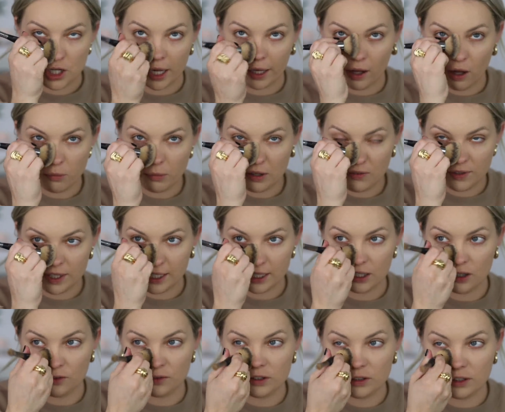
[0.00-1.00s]
check out my
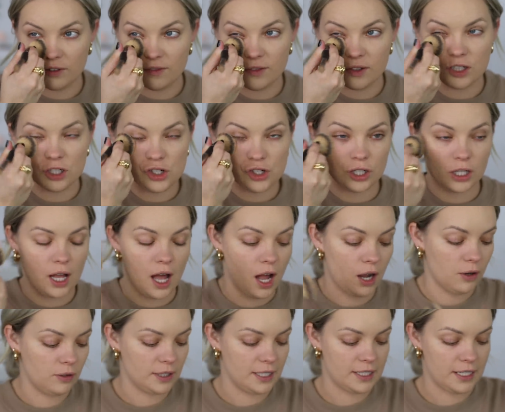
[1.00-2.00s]
video if you live in the
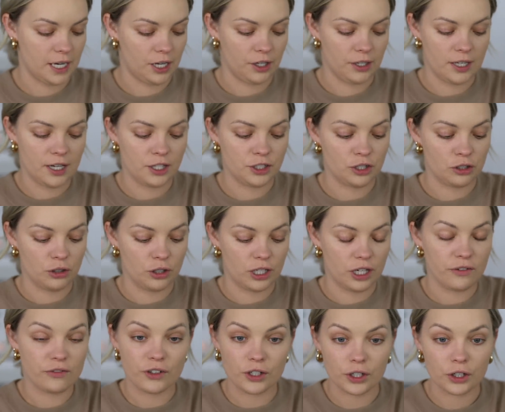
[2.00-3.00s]
Chicagoland area and you're
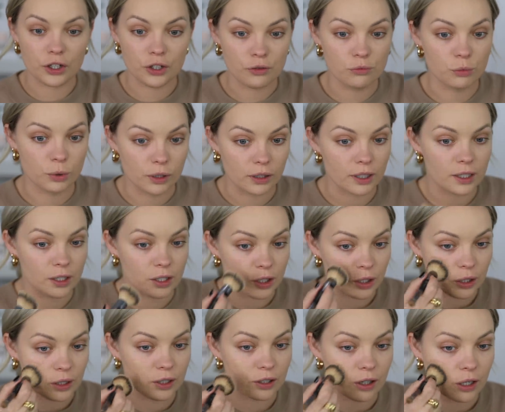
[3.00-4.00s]
looking for a really
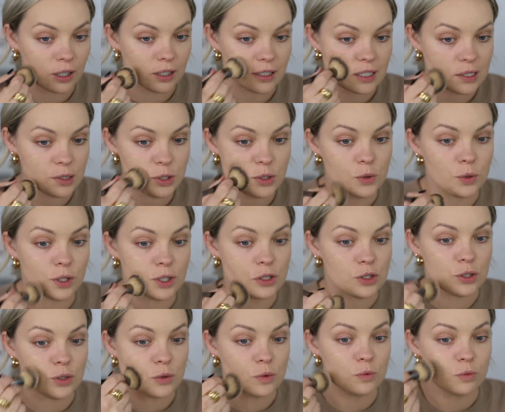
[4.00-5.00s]
good artist who can
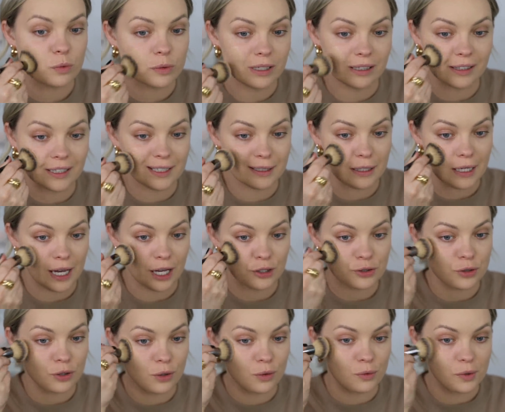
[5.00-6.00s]
do really
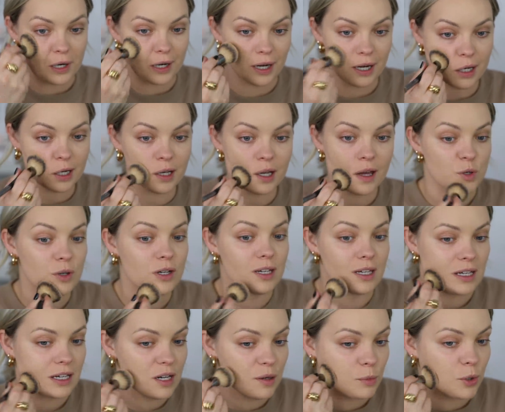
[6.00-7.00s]
natural work. You can
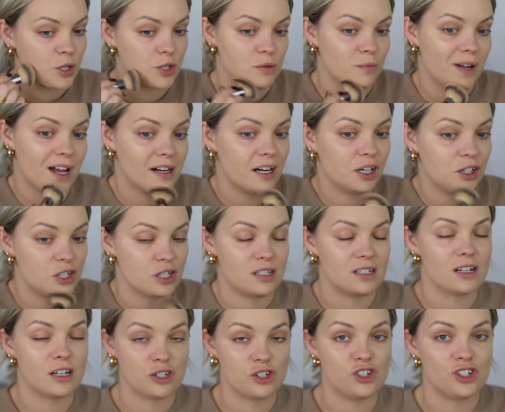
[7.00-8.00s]
get it more dramatic,
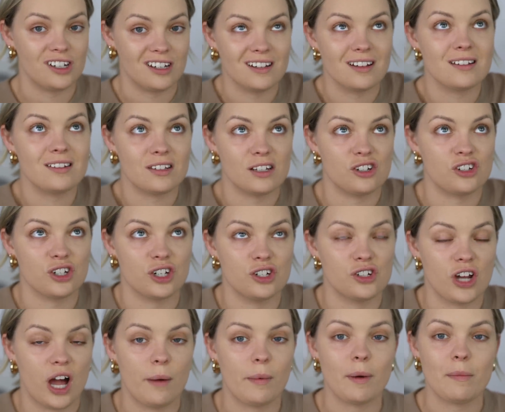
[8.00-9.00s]
just she does such a good
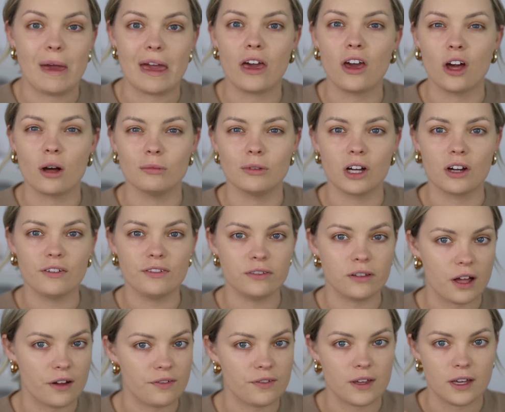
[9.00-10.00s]
job at making them look
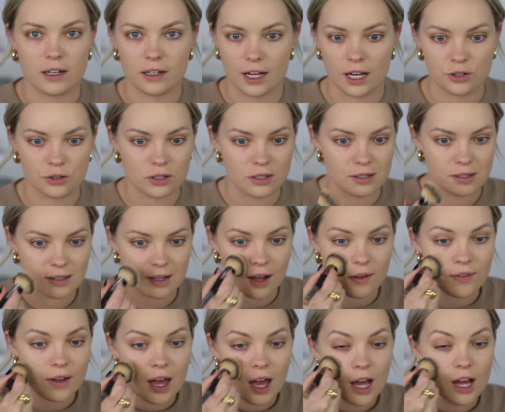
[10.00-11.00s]
fluffy and natural and
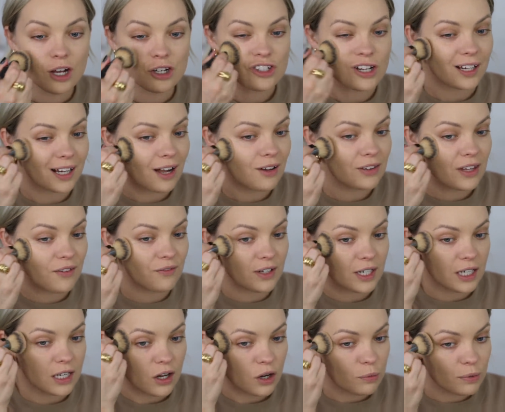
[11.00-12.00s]
stuff. Check out that
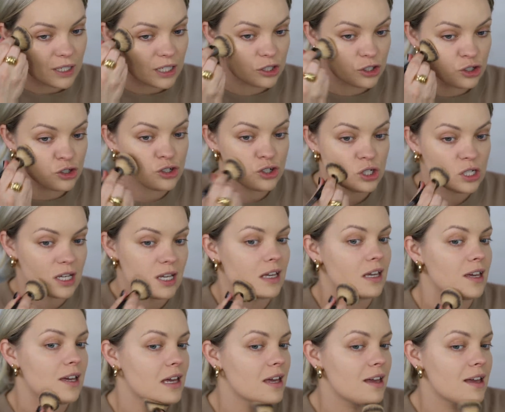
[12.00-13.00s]
video because
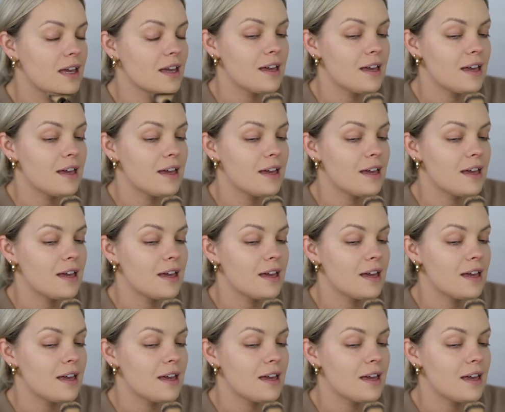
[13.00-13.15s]
she